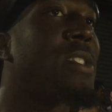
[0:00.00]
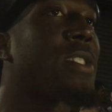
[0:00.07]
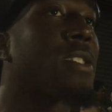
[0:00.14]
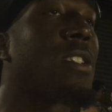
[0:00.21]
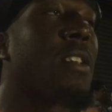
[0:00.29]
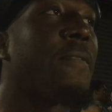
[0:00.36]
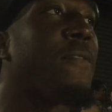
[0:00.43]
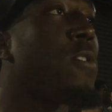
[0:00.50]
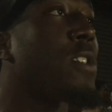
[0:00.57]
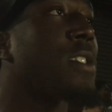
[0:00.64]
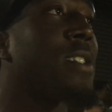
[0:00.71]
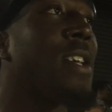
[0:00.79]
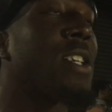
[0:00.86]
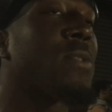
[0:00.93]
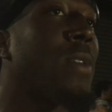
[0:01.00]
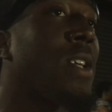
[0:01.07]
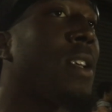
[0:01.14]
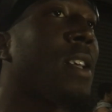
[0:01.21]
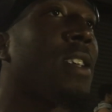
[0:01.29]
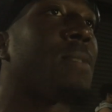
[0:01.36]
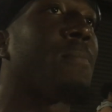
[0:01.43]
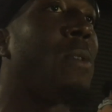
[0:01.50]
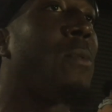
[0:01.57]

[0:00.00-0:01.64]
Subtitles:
We're just looking forward to next week against